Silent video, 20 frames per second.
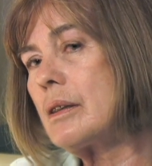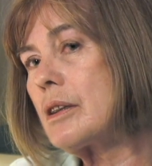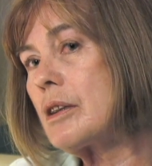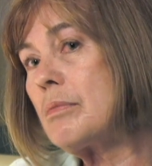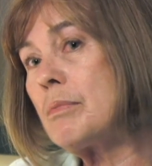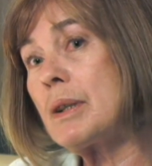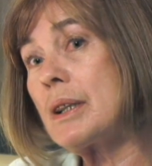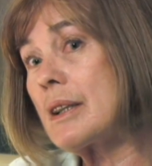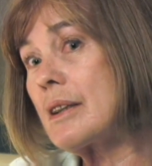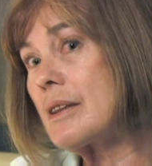
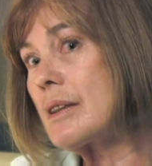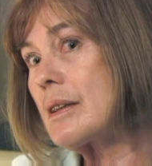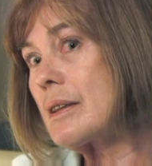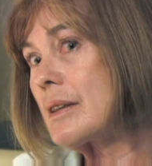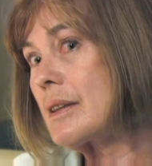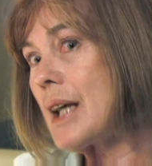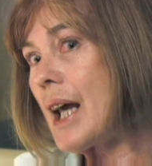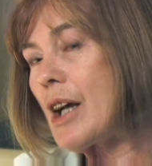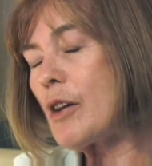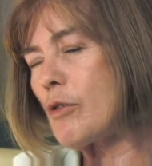to me is
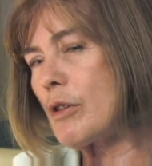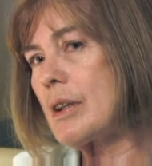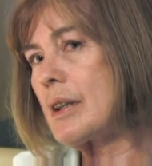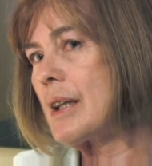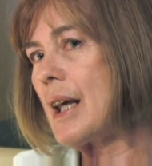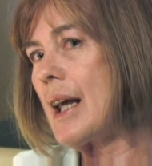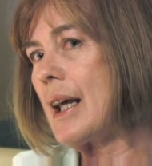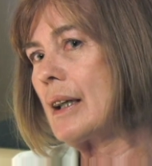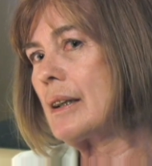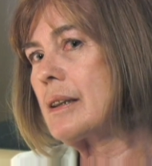
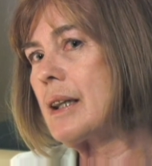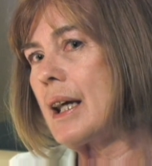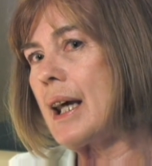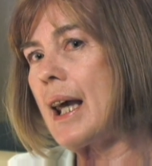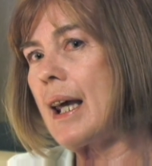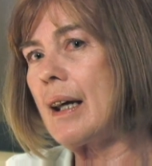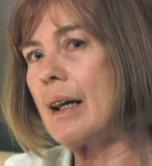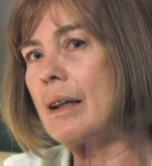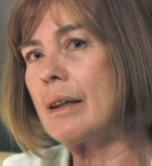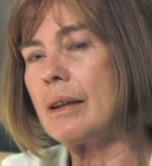sacrosanct,
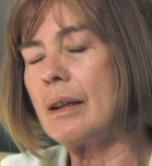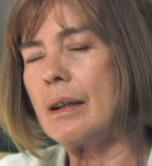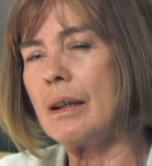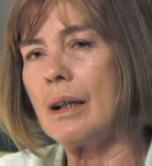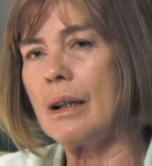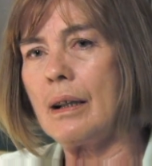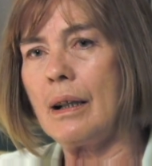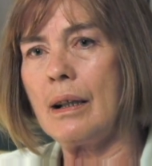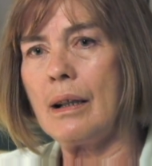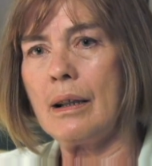and
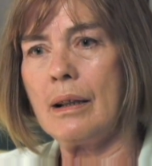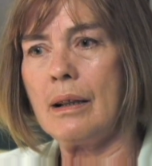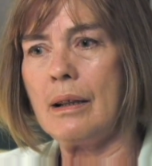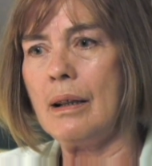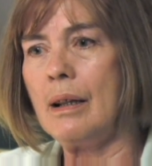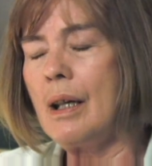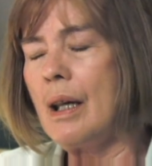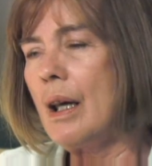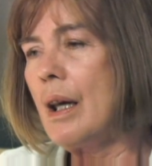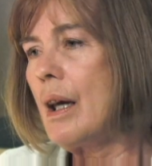uh,